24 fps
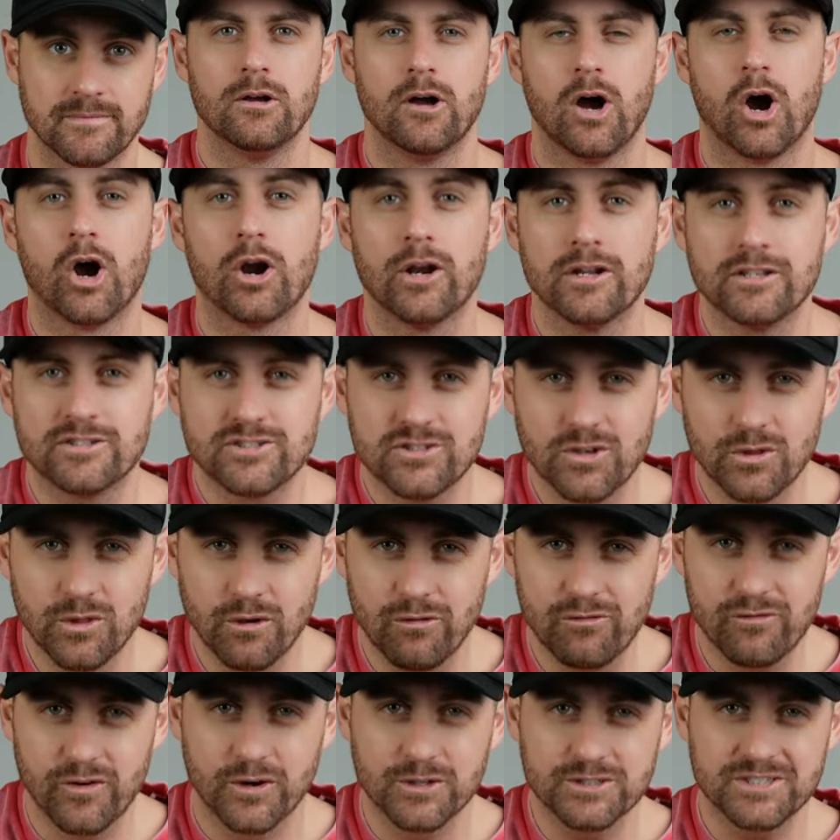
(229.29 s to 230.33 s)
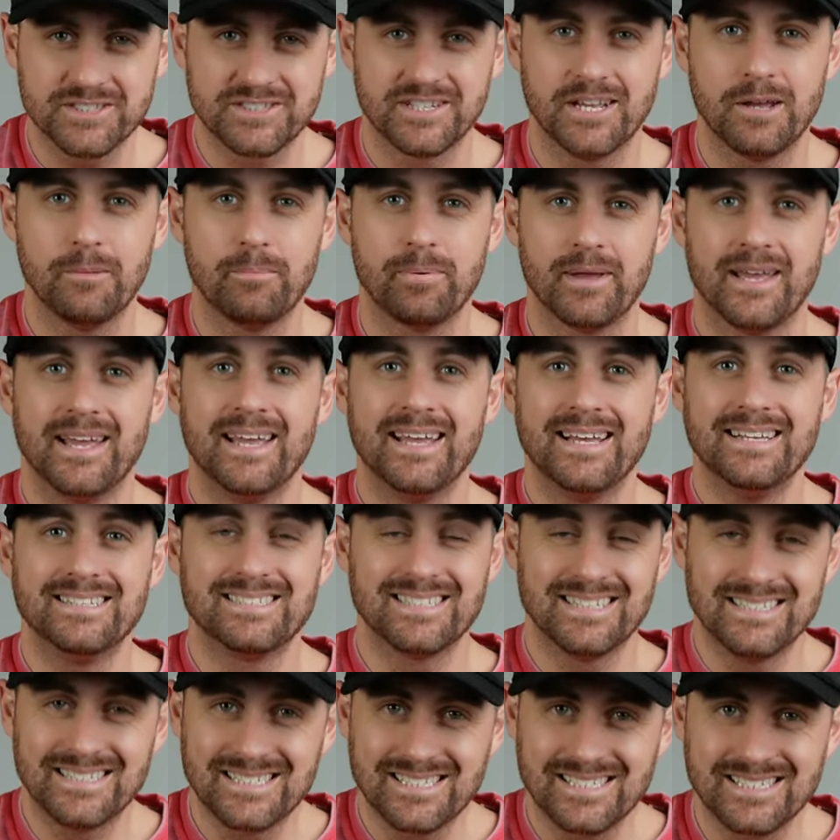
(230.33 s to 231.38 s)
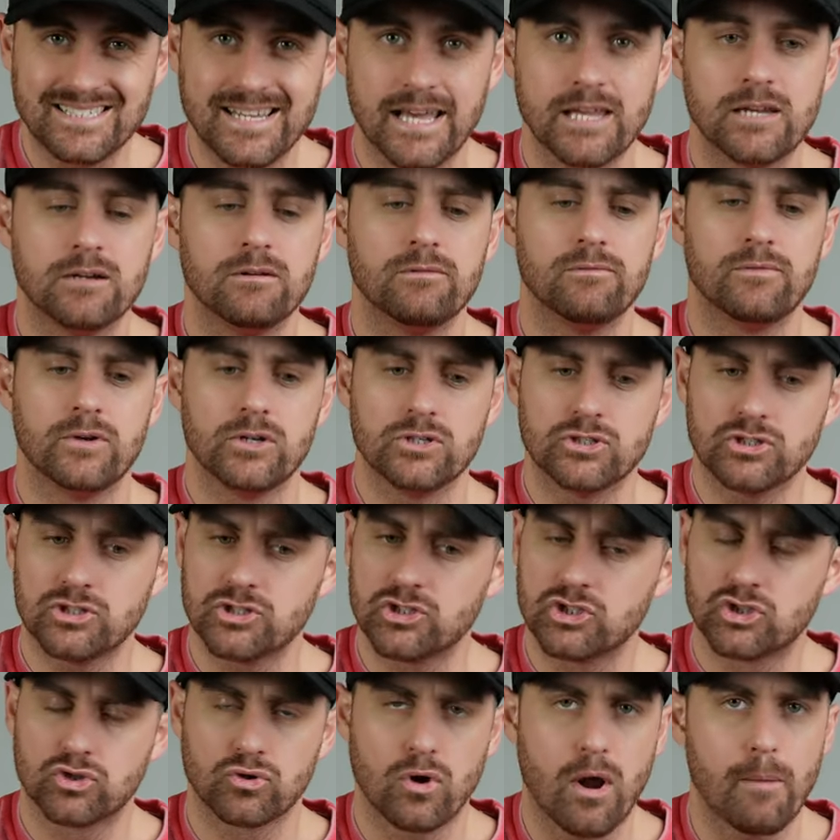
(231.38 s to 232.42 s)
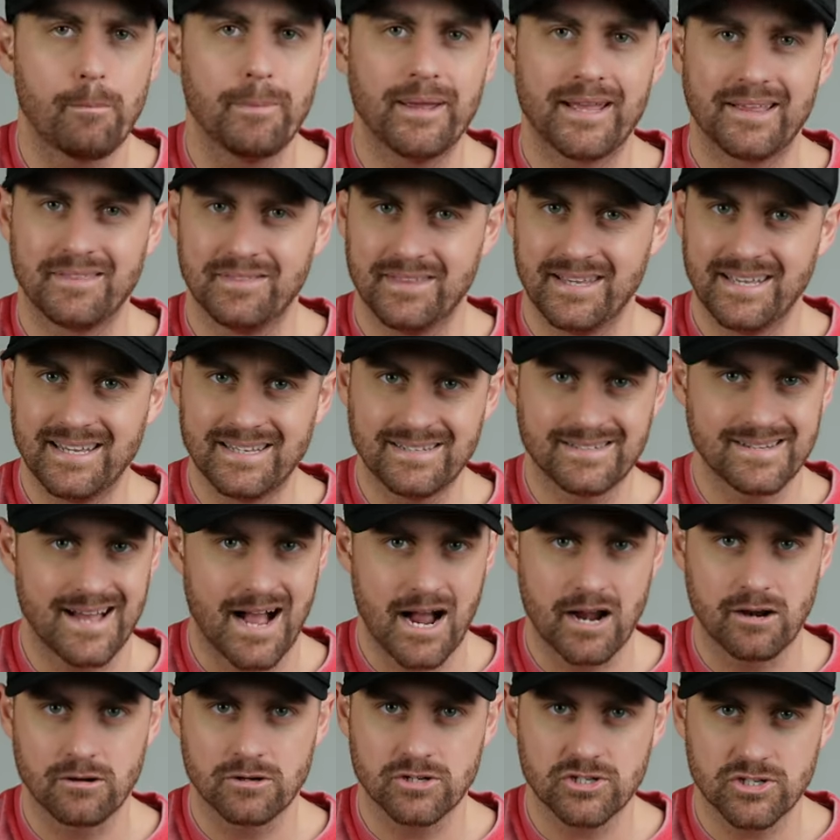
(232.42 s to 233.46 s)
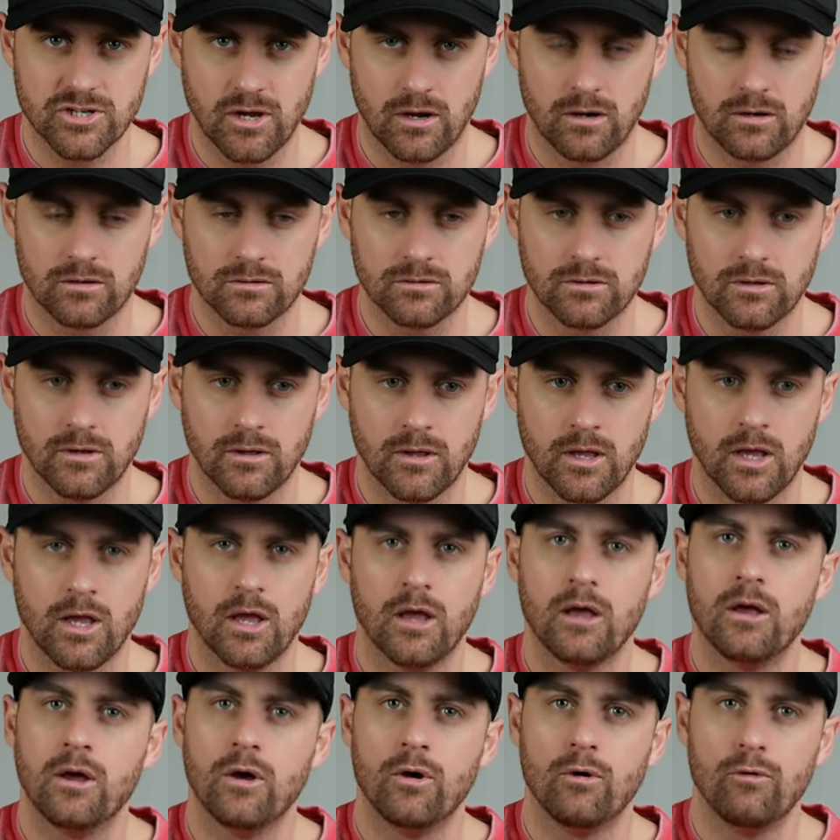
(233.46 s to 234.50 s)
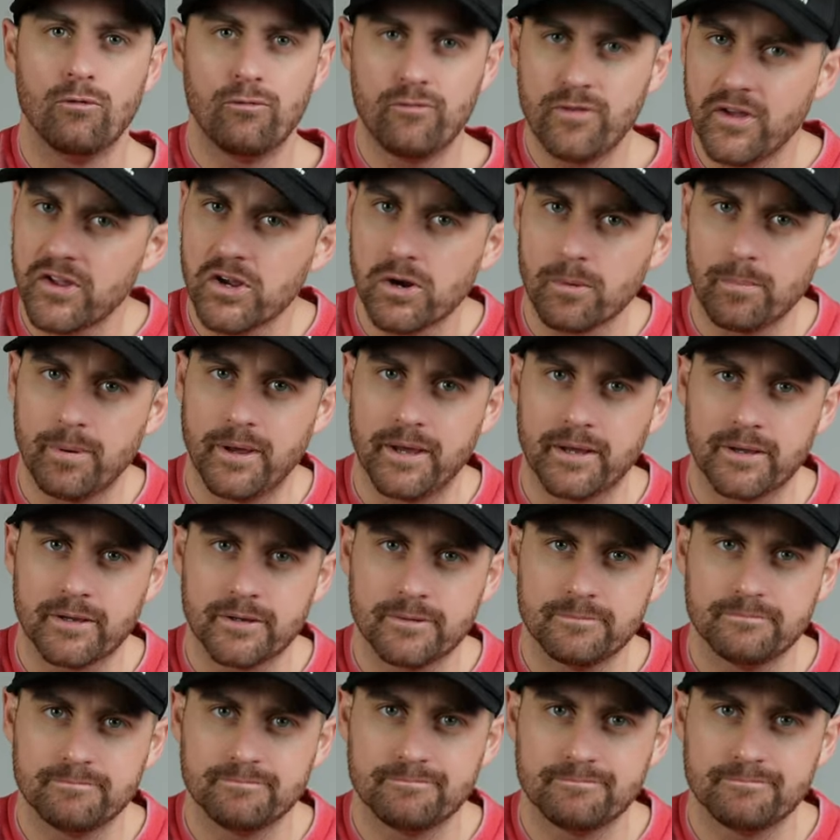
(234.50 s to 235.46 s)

All right, so the first tip is, instead of strumming the entire song, fingerpick.